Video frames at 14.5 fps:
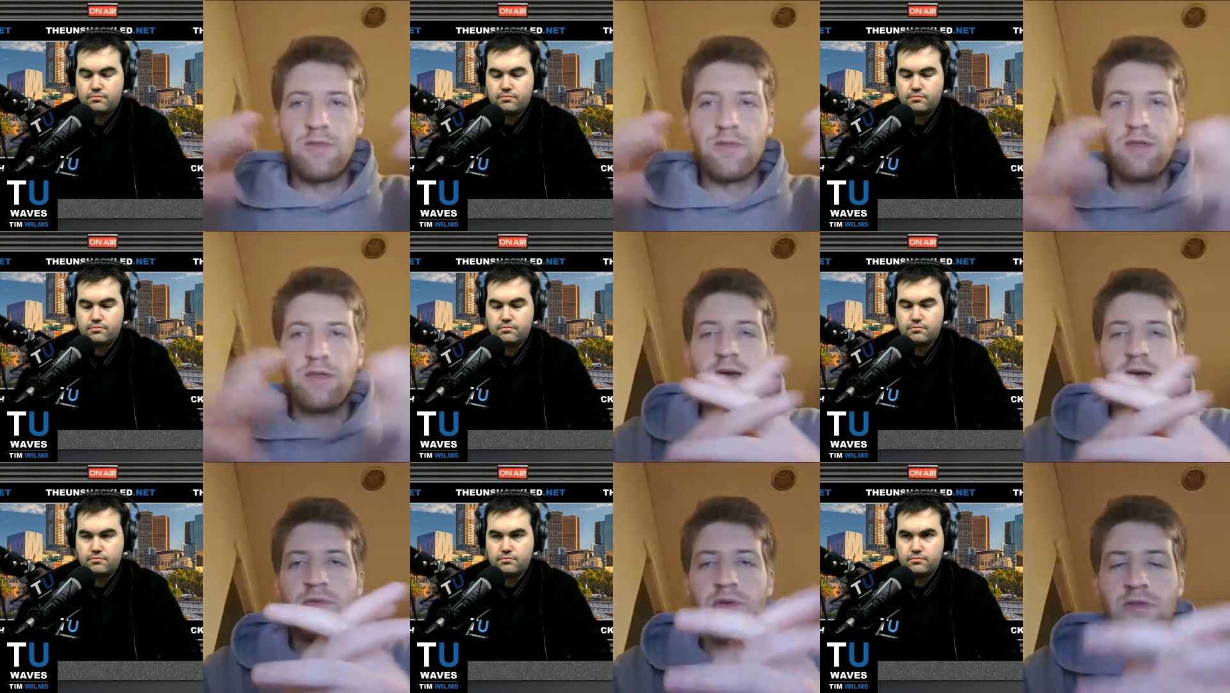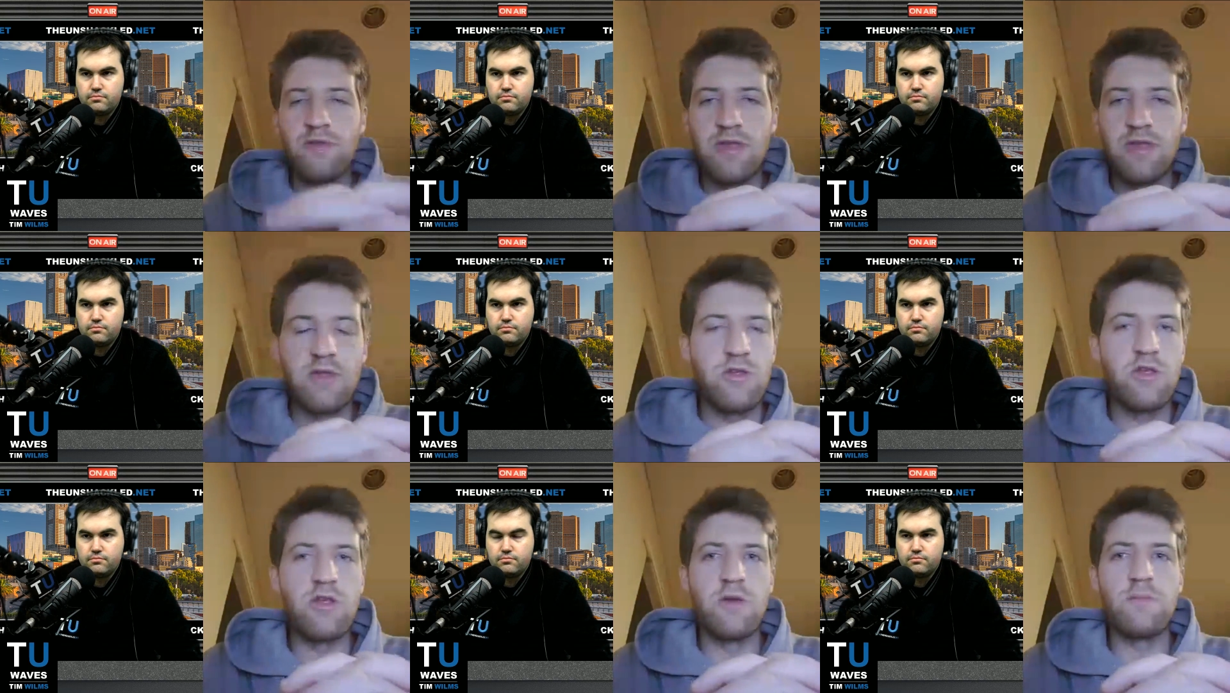Speaker 1: The levels of
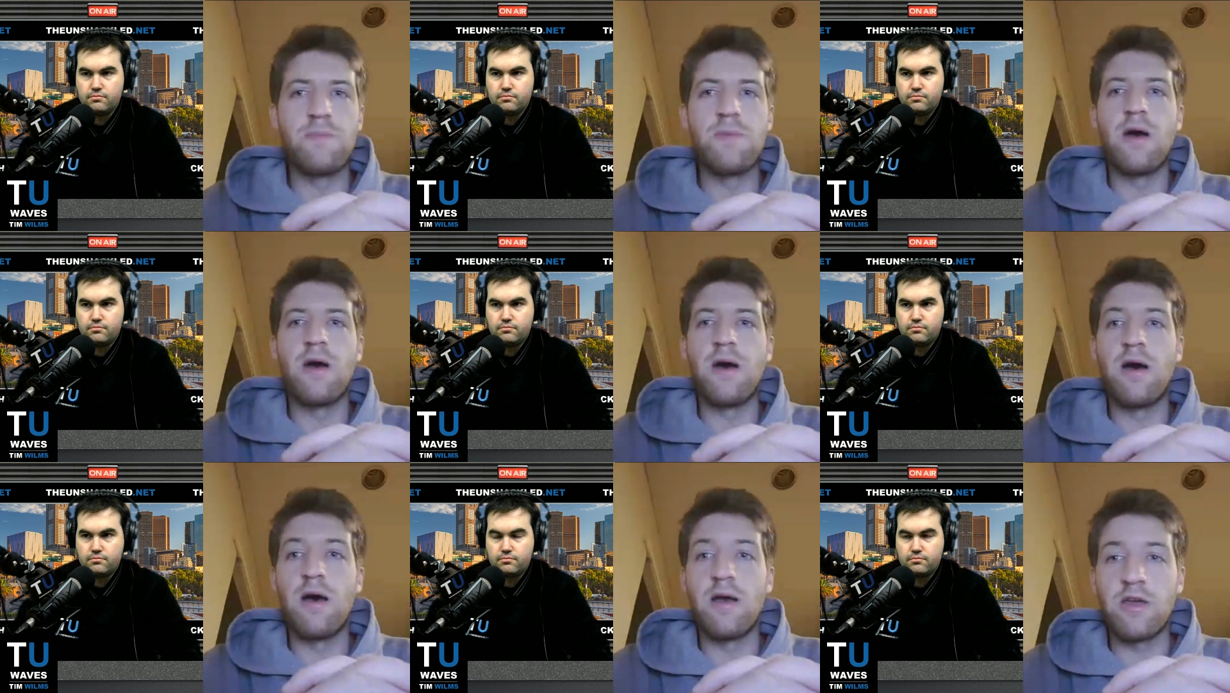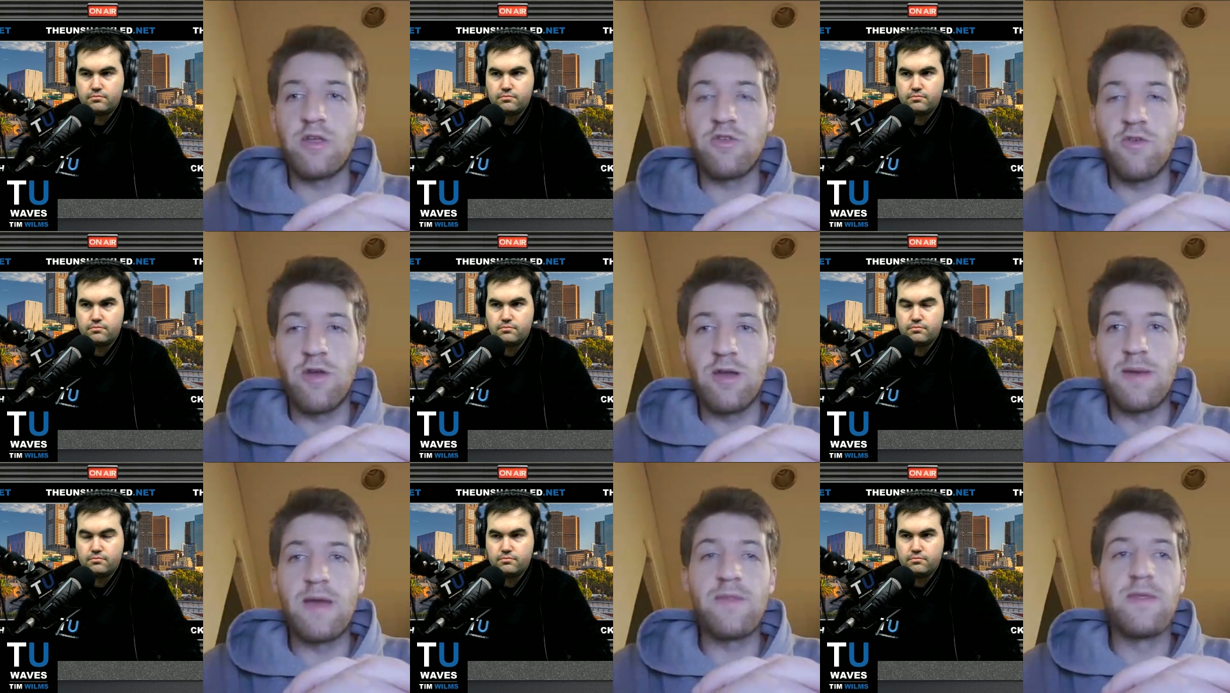censorship are
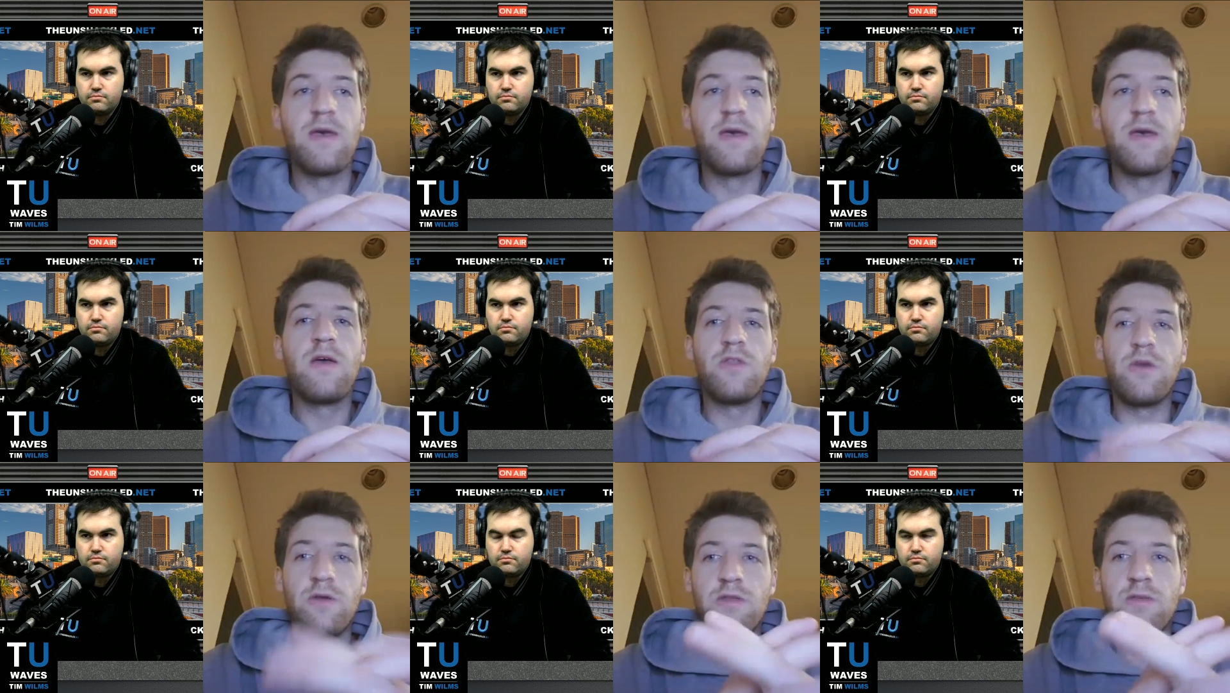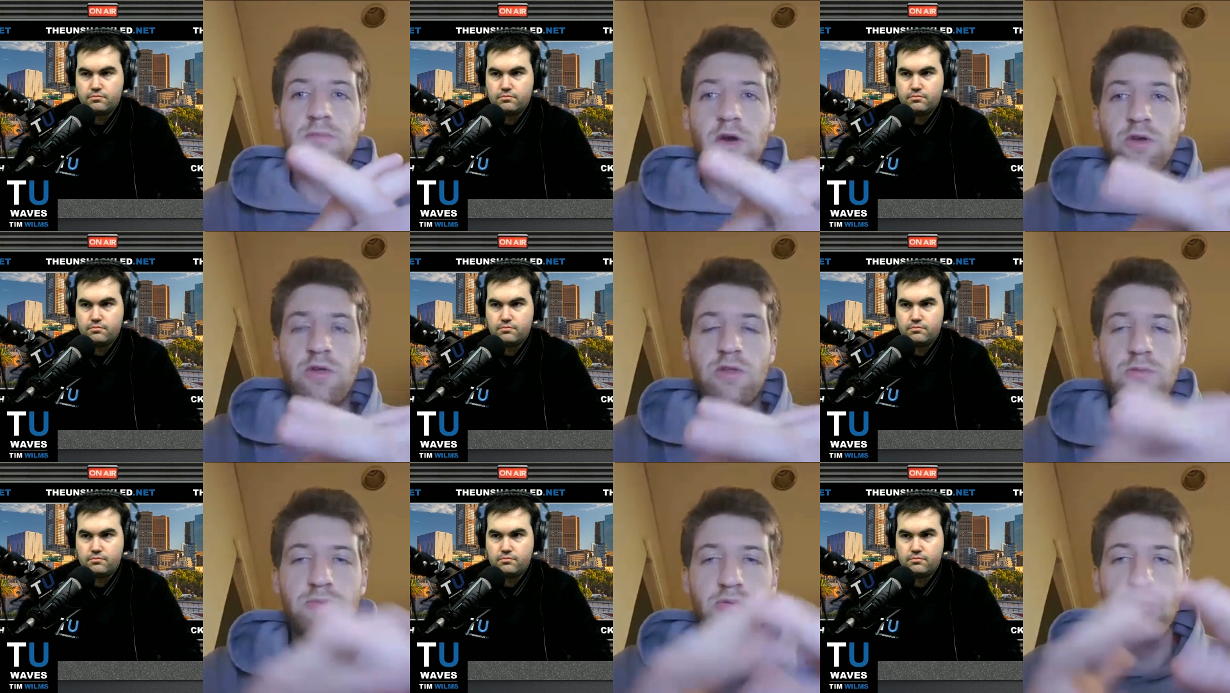extreme, and the the
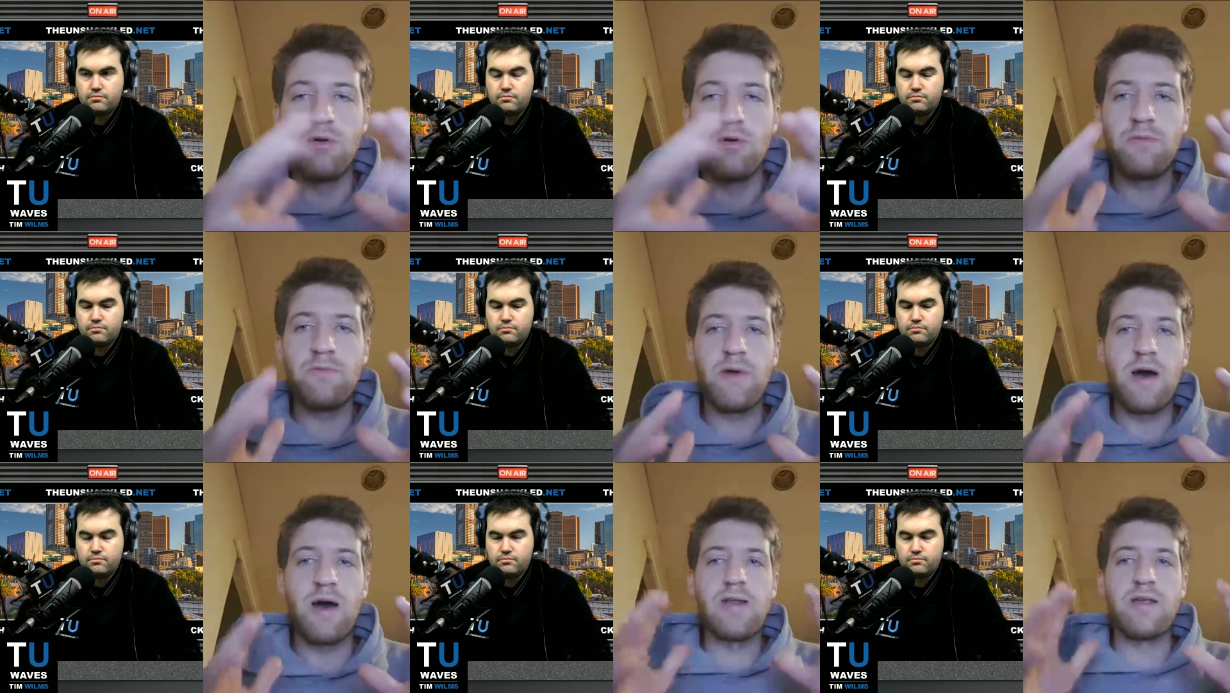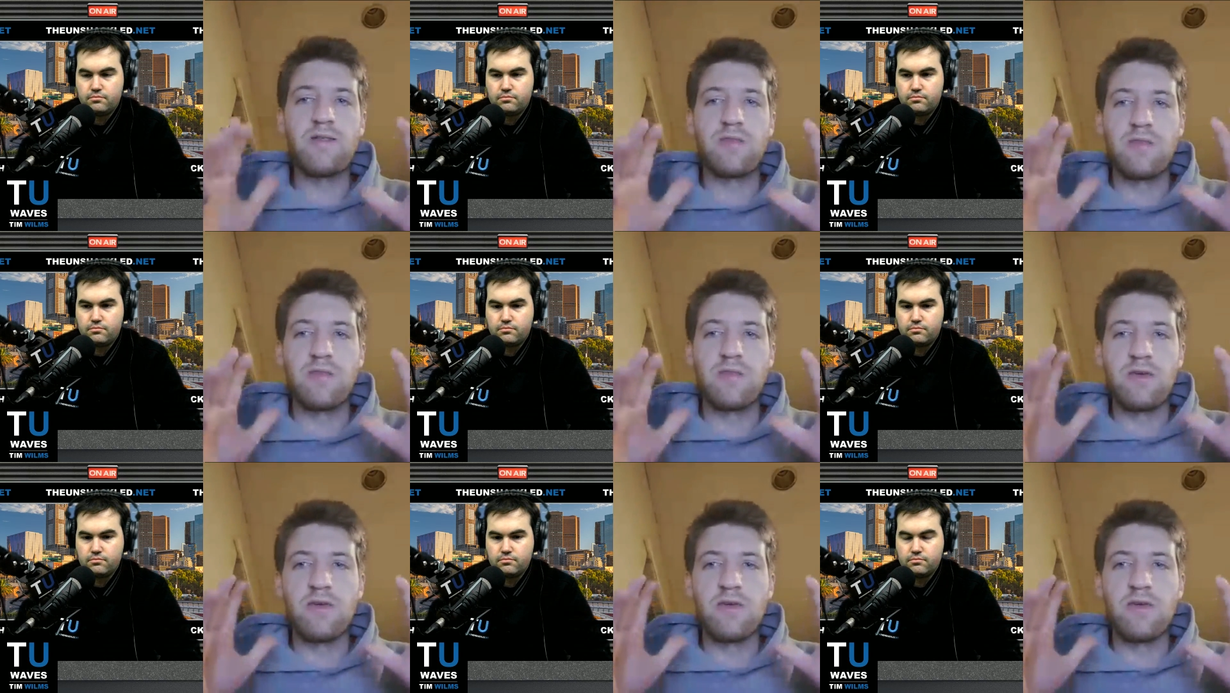most important part is
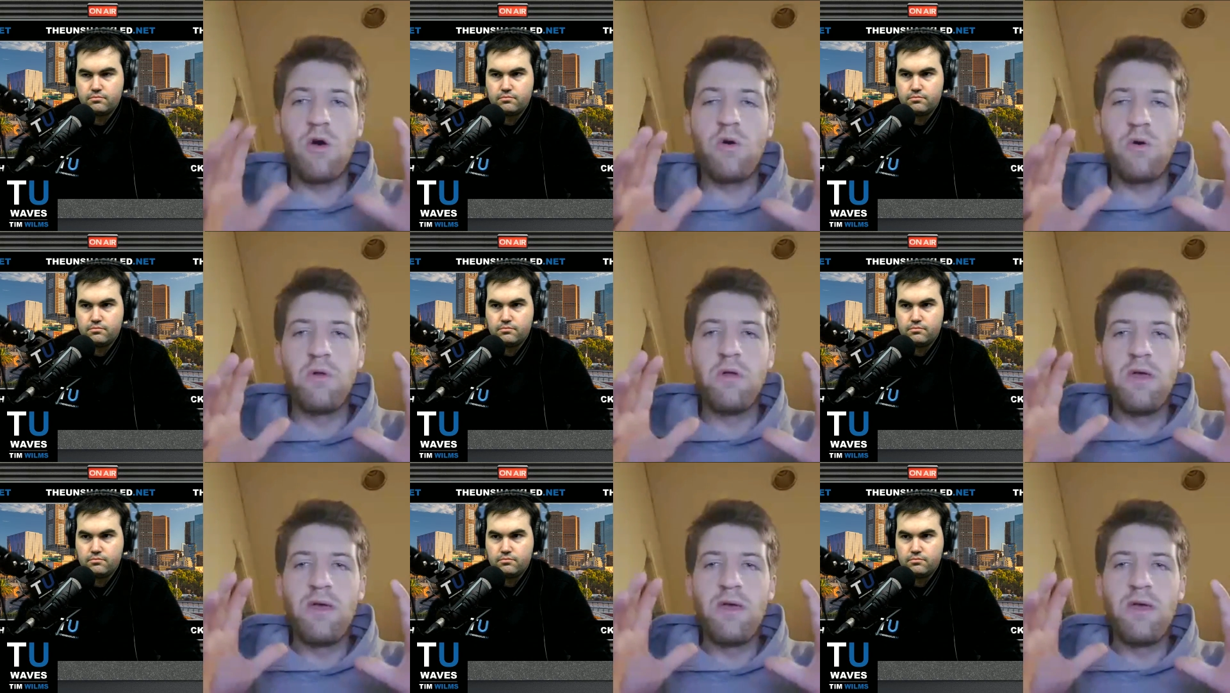the whole